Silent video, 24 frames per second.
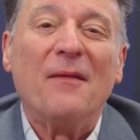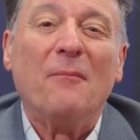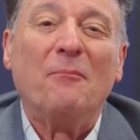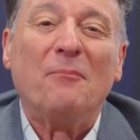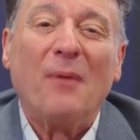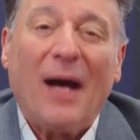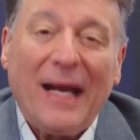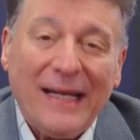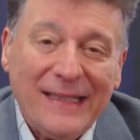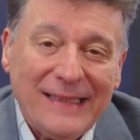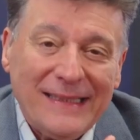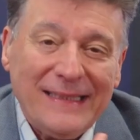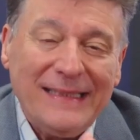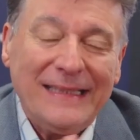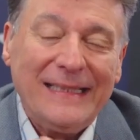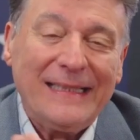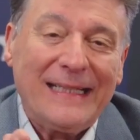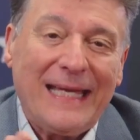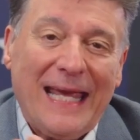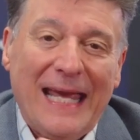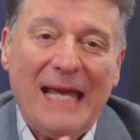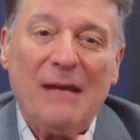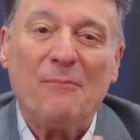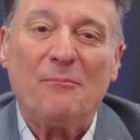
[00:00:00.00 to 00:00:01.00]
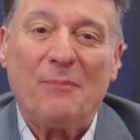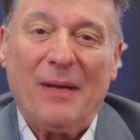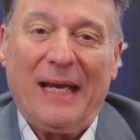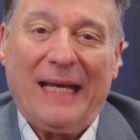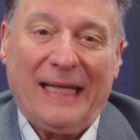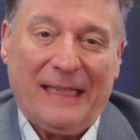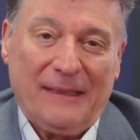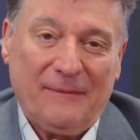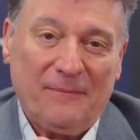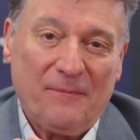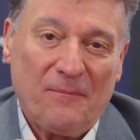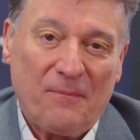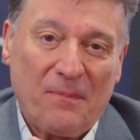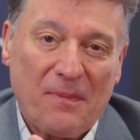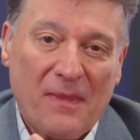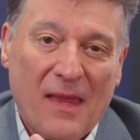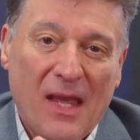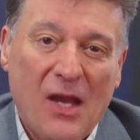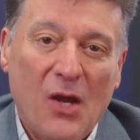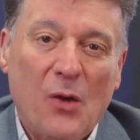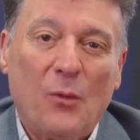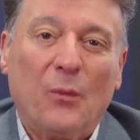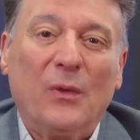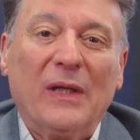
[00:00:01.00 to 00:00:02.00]
Biden campaign
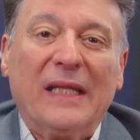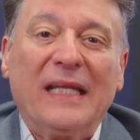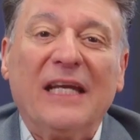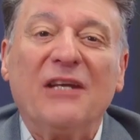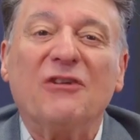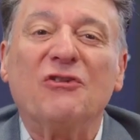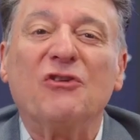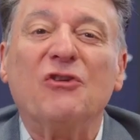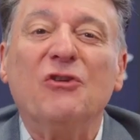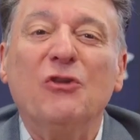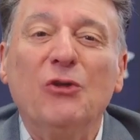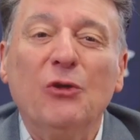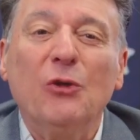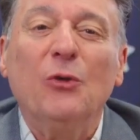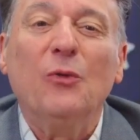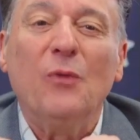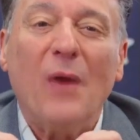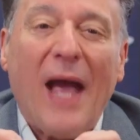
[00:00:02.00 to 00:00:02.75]
released new